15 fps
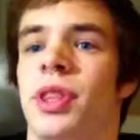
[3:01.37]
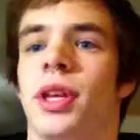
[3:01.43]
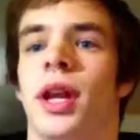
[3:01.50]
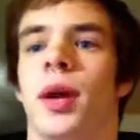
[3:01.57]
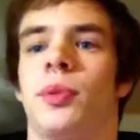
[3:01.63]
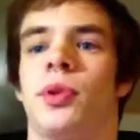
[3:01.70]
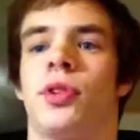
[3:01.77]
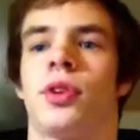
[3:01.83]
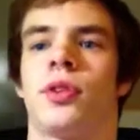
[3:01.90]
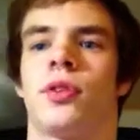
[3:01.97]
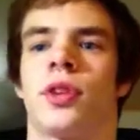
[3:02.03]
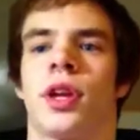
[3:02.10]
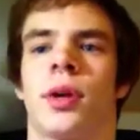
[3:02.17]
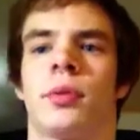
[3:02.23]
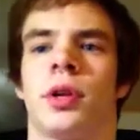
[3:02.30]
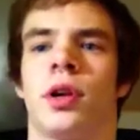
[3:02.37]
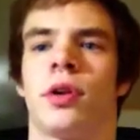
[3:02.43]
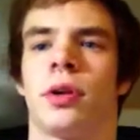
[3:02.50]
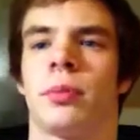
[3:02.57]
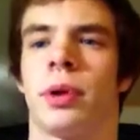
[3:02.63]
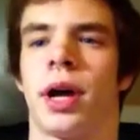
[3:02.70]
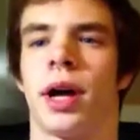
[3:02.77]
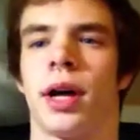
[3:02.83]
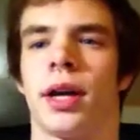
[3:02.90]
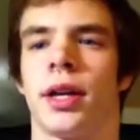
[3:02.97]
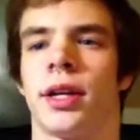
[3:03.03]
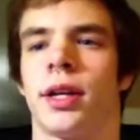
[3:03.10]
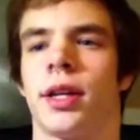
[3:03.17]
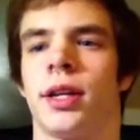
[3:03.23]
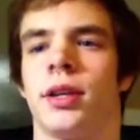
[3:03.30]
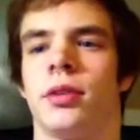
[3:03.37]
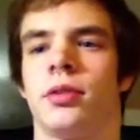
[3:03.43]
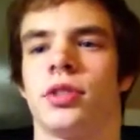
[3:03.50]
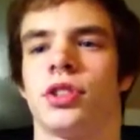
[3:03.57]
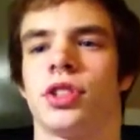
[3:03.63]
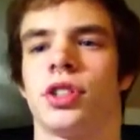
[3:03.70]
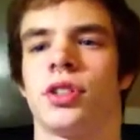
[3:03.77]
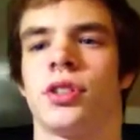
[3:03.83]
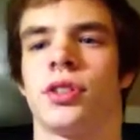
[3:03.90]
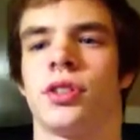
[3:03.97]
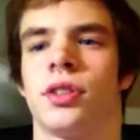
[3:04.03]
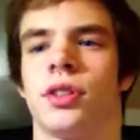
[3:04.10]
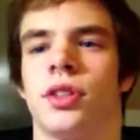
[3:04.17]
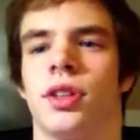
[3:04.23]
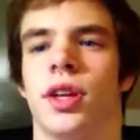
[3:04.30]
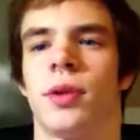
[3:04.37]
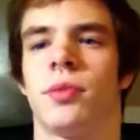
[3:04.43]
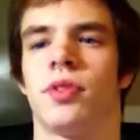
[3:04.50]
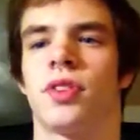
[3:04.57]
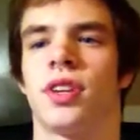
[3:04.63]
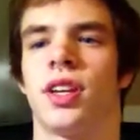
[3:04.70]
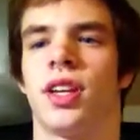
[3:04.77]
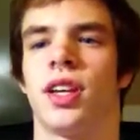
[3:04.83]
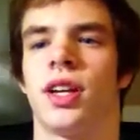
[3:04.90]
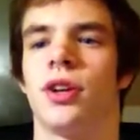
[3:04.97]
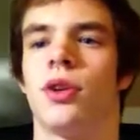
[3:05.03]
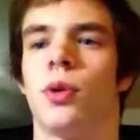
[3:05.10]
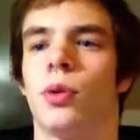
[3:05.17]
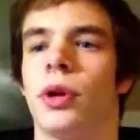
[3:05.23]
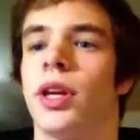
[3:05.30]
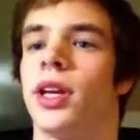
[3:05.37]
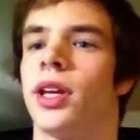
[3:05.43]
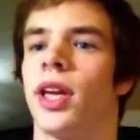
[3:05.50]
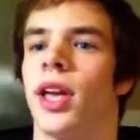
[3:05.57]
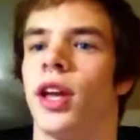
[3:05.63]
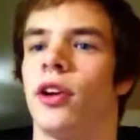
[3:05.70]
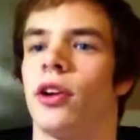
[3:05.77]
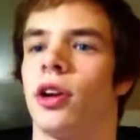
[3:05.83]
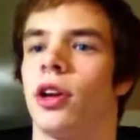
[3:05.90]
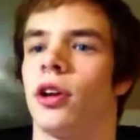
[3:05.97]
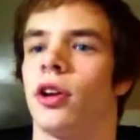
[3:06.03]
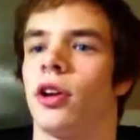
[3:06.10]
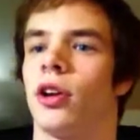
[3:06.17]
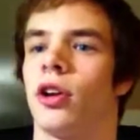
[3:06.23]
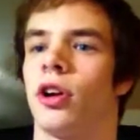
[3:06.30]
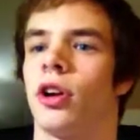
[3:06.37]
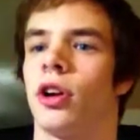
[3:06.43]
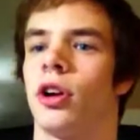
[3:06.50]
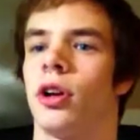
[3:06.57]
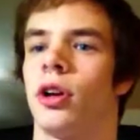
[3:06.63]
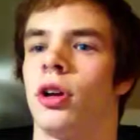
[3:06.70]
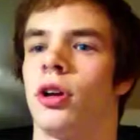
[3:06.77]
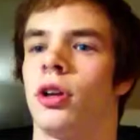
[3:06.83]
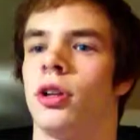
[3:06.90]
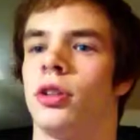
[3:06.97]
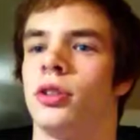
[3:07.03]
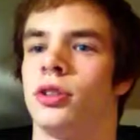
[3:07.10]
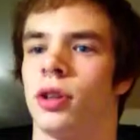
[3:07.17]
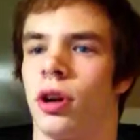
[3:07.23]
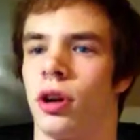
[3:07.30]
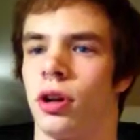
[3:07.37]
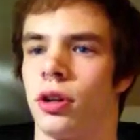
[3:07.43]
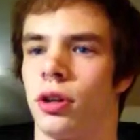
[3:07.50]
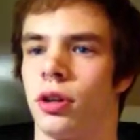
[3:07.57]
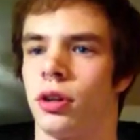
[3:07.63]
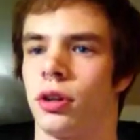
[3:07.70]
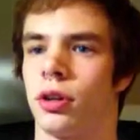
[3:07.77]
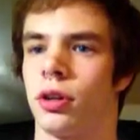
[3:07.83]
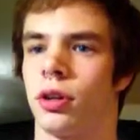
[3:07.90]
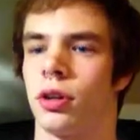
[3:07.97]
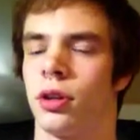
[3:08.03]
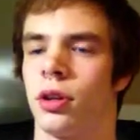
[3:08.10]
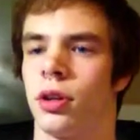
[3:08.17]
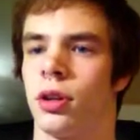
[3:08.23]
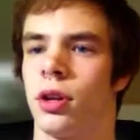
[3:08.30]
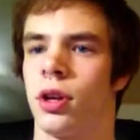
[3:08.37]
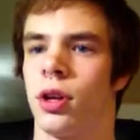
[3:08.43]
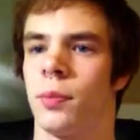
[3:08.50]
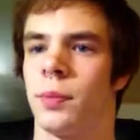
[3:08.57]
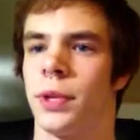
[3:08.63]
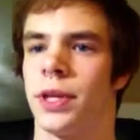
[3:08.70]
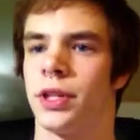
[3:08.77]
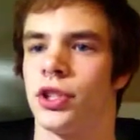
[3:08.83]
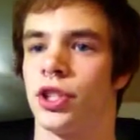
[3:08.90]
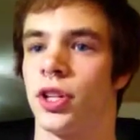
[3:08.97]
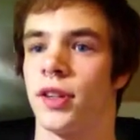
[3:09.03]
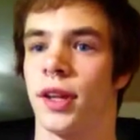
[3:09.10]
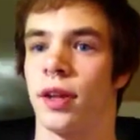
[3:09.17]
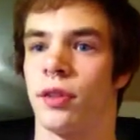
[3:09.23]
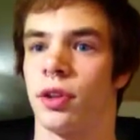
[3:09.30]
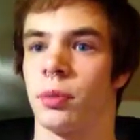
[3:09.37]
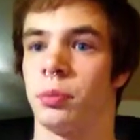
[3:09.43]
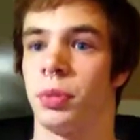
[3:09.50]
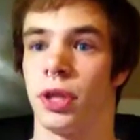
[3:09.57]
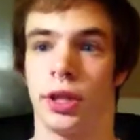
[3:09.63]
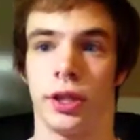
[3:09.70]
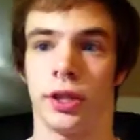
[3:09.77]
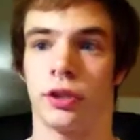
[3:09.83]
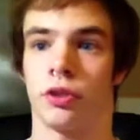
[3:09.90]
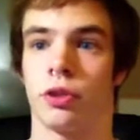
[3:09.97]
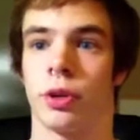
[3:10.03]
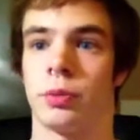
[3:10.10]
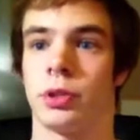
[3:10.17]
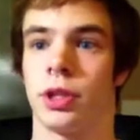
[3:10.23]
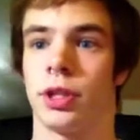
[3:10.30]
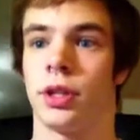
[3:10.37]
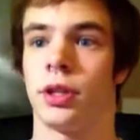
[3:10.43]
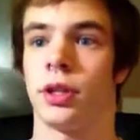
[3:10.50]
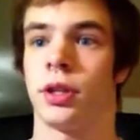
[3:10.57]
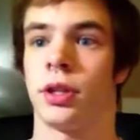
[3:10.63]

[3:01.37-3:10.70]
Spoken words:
then episodes kept going by, and it was getting annoying hearing her talk, because she sounds completely scripted,